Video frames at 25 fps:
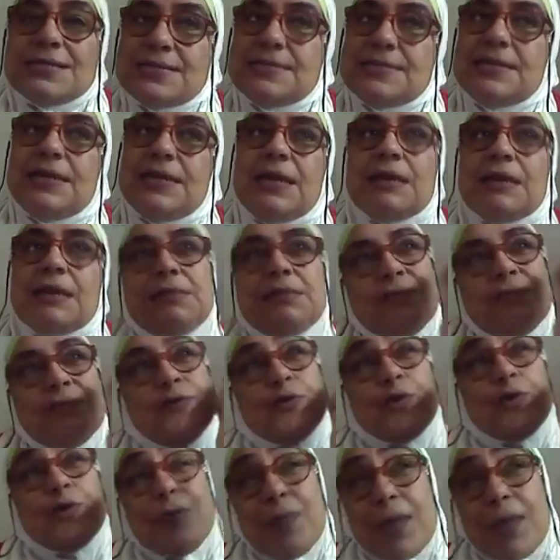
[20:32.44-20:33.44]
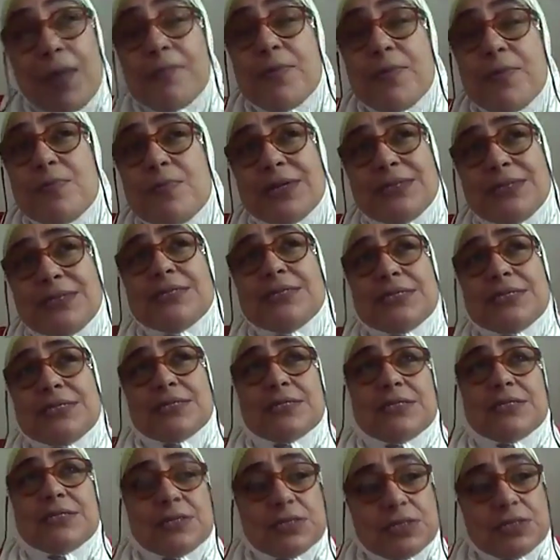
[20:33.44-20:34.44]
Sin, if you remember, my dear
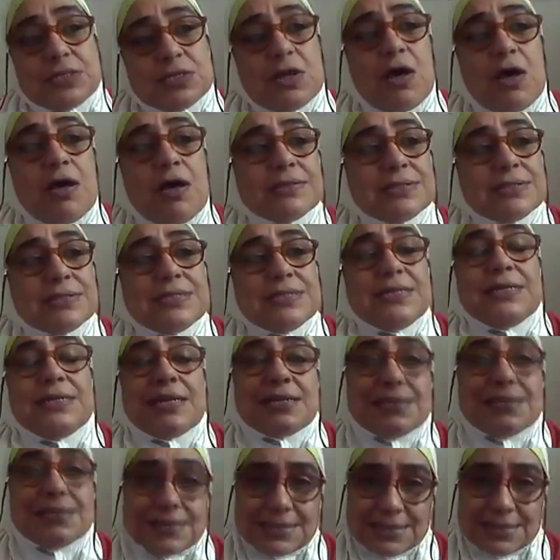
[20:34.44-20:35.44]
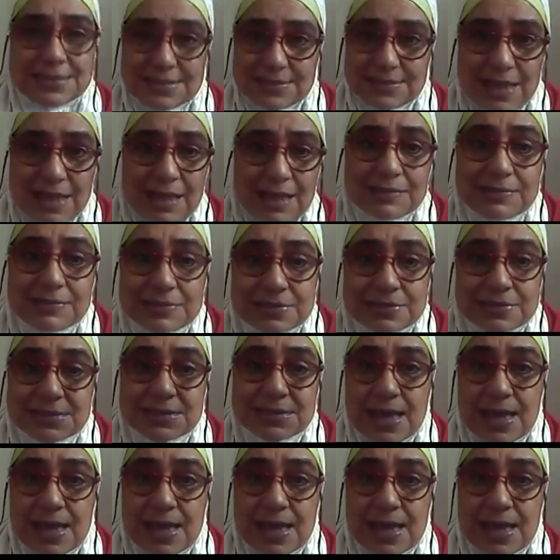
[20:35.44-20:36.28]
sisters, salt, sin, and